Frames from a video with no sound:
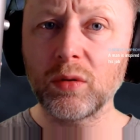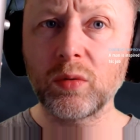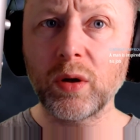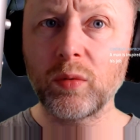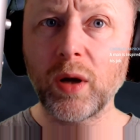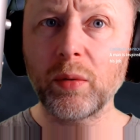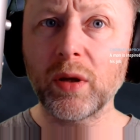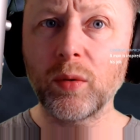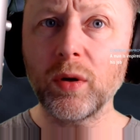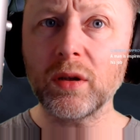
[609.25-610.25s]
Where, where
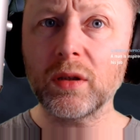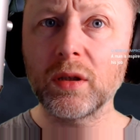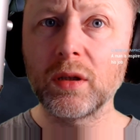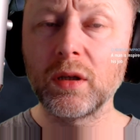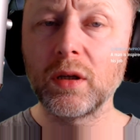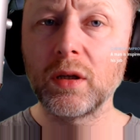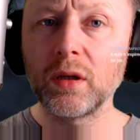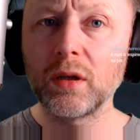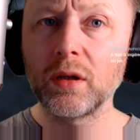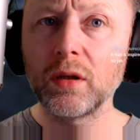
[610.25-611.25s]
will you work?
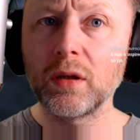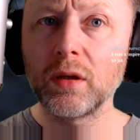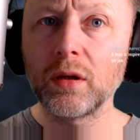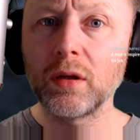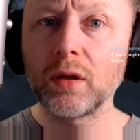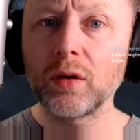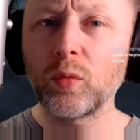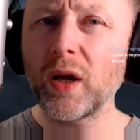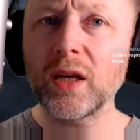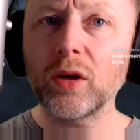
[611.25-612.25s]

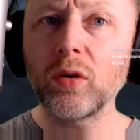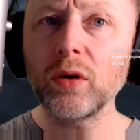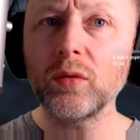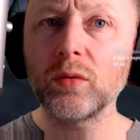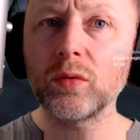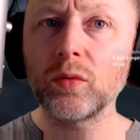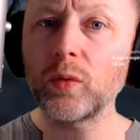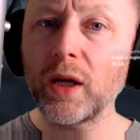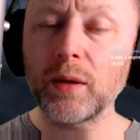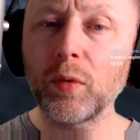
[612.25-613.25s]
Where are you going?
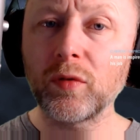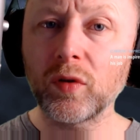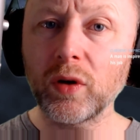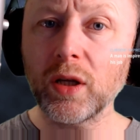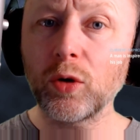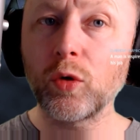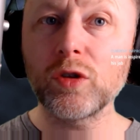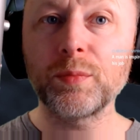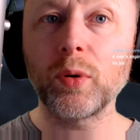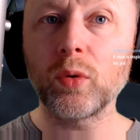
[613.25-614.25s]
Where are you moving on to?
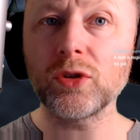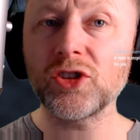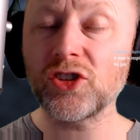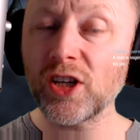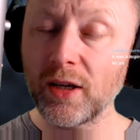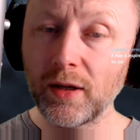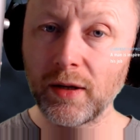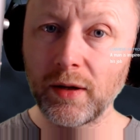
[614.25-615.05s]
Who's poached you?